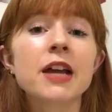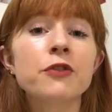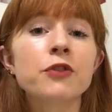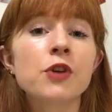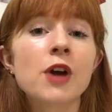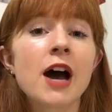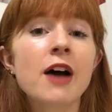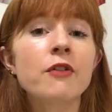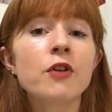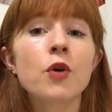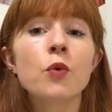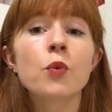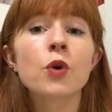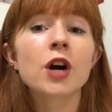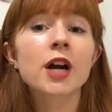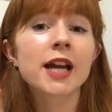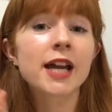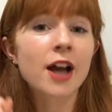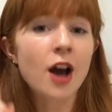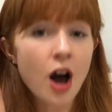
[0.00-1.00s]
if you have a
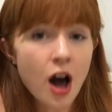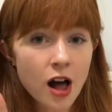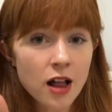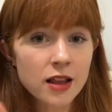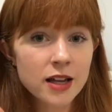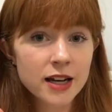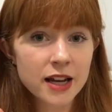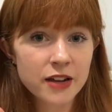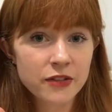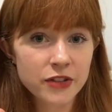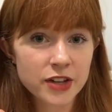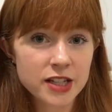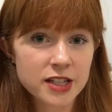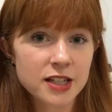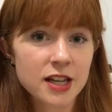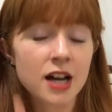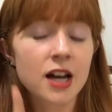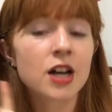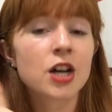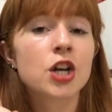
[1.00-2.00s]
working holiday
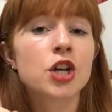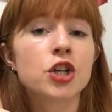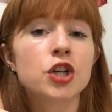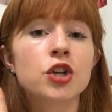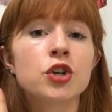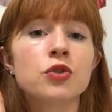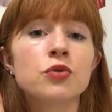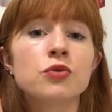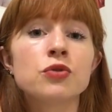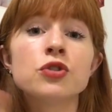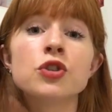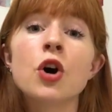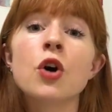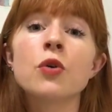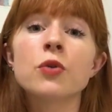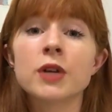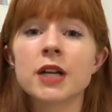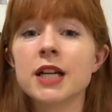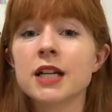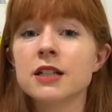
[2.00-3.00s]
visa, you
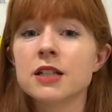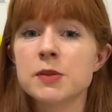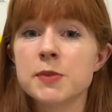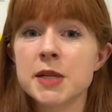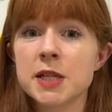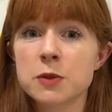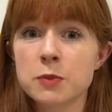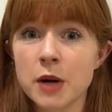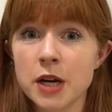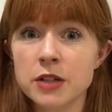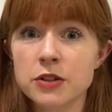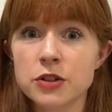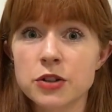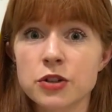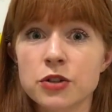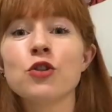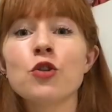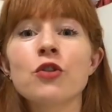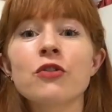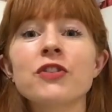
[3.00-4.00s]
don't need to be
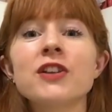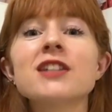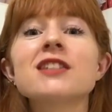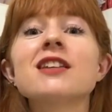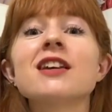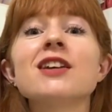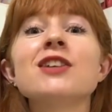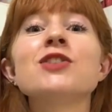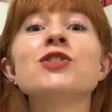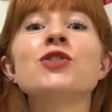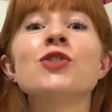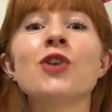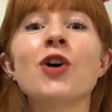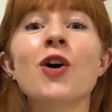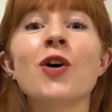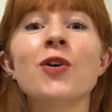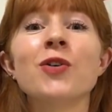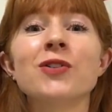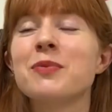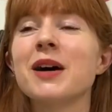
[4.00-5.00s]
sponsored. Your visa is your
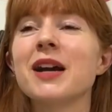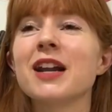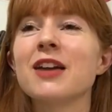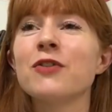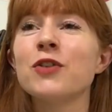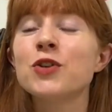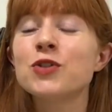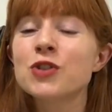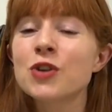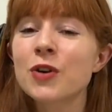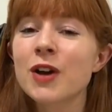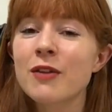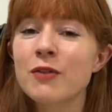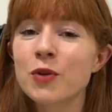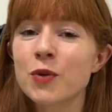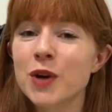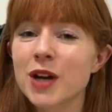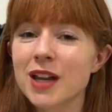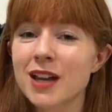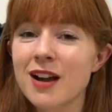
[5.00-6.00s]
own. But if you don't have a
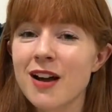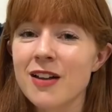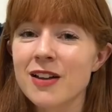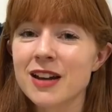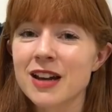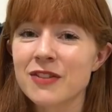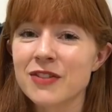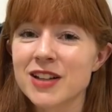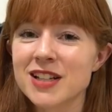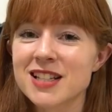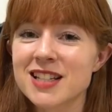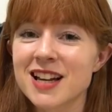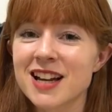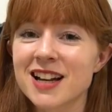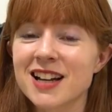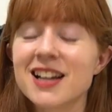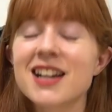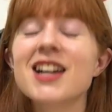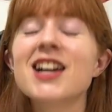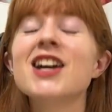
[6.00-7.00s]
working holiday
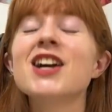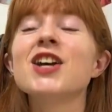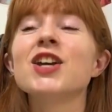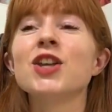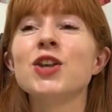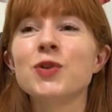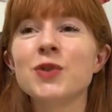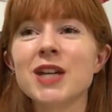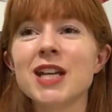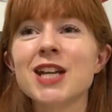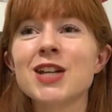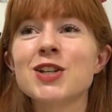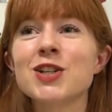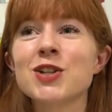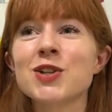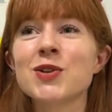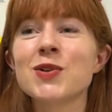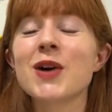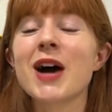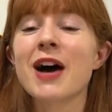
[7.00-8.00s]
visa, you need
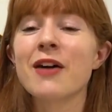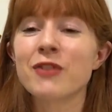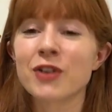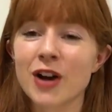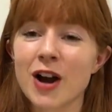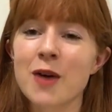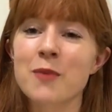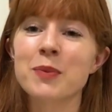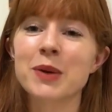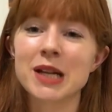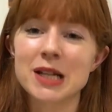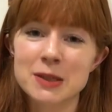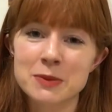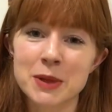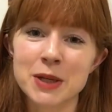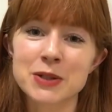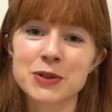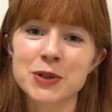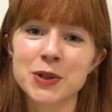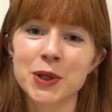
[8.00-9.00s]
to have your company
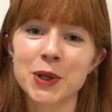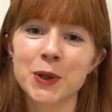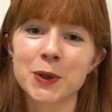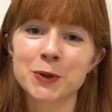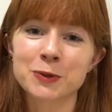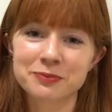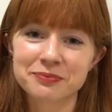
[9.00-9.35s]
sponsor you.